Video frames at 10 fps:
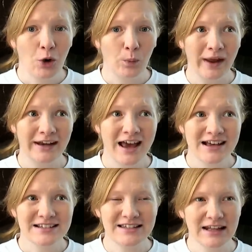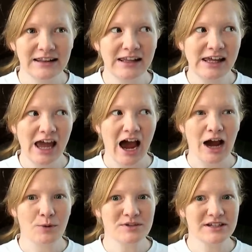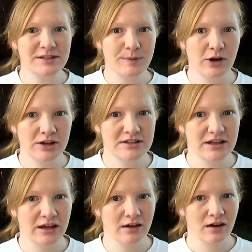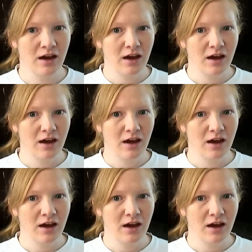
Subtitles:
when suddenly I was experiencing